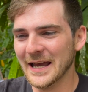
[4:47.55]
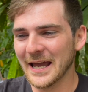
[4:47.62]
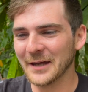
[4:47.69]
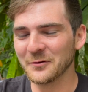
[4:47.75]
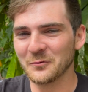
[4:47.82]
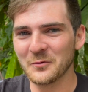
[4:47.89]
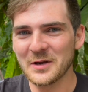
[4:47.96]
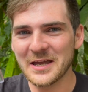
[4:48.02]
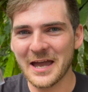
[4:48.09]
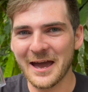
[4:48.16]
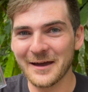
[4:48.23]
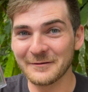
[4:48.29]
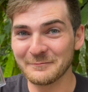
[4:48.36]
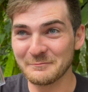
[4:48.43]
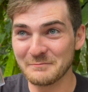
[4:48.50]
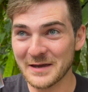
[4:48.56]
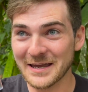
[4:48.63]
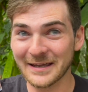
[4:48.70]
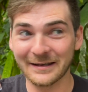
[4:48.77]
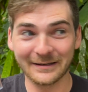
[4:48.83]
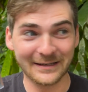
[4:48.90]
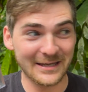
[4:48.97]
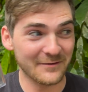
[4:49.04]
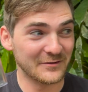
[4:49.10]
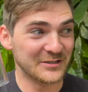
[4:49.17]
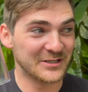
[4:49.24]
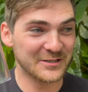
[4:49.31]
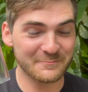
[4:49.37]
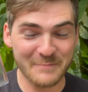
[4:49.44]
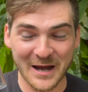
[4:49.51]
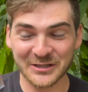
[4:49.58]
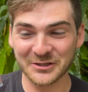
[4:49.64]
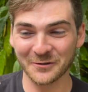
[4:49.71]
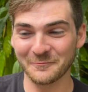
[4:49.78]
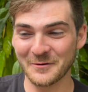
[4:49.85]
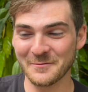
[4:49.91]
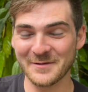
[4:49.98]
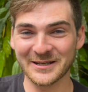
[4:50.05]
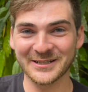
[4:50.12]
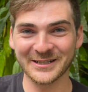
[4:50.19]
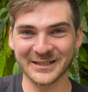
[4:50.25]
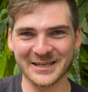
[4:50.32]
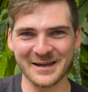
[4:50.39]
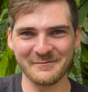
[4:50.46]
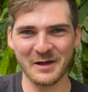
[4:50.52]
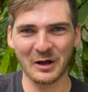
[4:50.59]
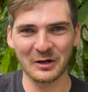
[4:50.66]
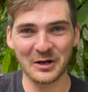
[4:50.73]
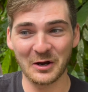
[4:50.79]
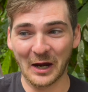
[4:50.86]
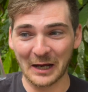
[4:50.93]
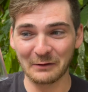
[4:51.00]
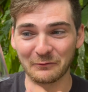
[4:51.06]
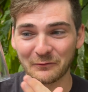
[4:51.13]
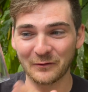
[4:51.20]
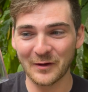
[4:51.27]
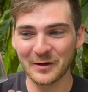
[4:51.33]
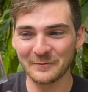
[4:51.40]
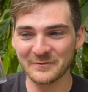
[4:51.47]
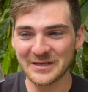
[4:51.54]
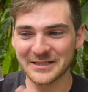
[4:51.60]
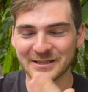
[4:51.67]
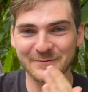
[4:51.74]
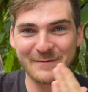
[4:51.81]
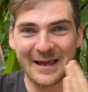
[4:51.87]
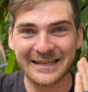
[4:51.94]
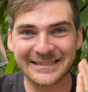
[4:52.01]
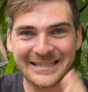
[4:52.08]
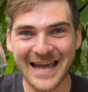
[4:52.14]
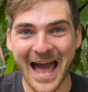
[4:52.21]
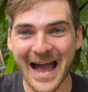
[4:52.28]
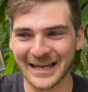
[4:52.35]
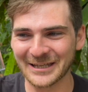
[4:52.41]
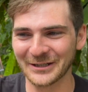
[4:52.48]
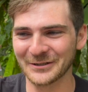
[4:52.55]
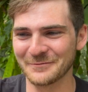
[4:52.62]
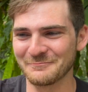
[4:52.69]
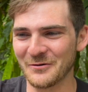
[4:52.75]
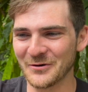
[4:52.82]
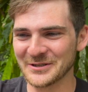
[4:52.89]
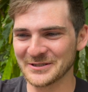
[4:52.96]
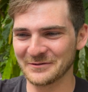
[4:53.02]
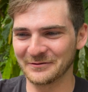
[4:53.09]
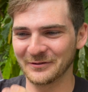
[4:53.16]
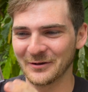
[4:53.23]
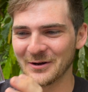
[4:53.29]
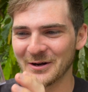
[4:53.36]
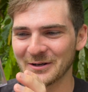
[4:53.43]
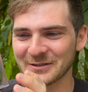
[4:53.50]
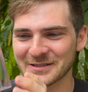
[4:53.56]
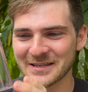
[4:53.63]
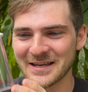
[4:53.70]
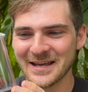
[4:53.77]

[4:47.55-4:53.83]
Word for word: and we have been given special permission to come out here and film these spectacular poison frogs.